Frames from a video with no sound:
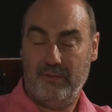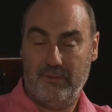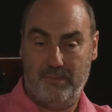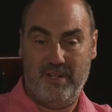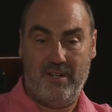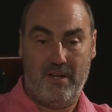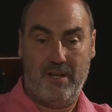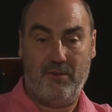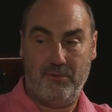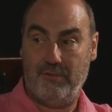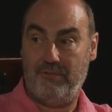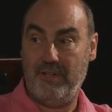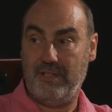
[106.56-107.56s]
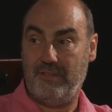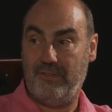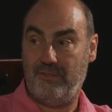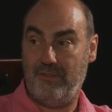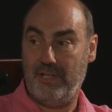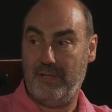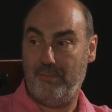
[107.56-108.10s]
to be light on your feet
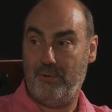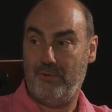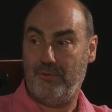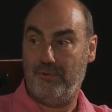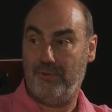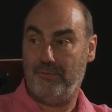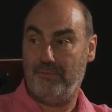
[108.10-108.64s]
is really important.